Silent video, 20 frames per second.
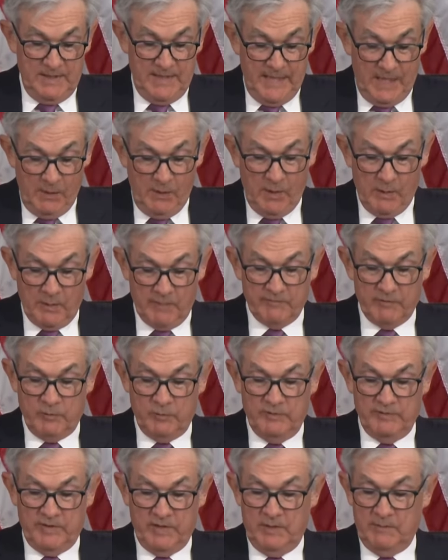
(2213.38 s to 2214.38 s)
Now, however,
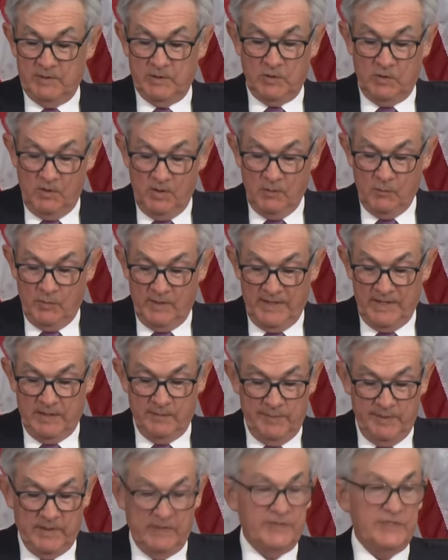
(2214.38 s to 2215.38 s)
we've come a long way
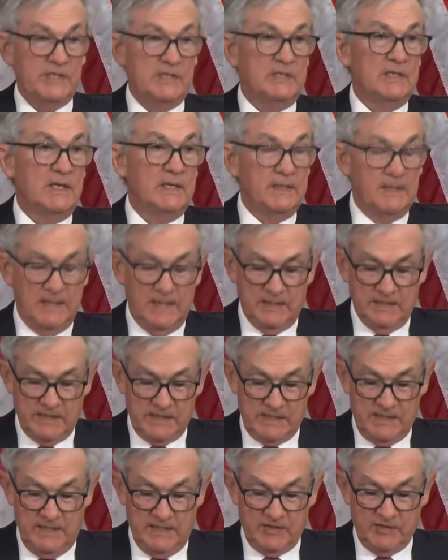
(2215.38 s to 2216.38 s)
in policy tightening, and
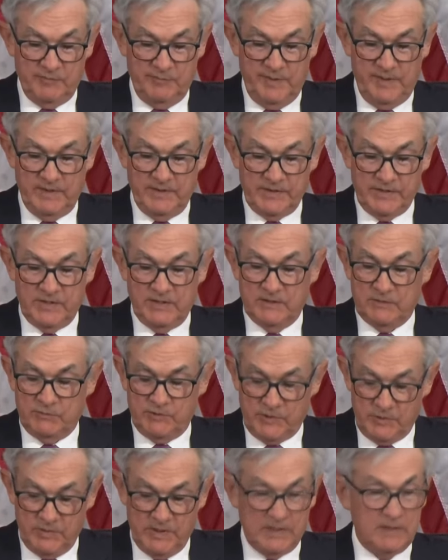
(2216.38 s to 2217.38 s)
the stance of policy is
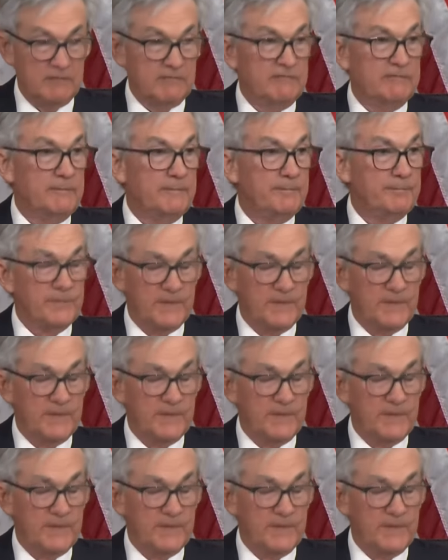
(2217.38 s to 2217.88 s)
restrictive,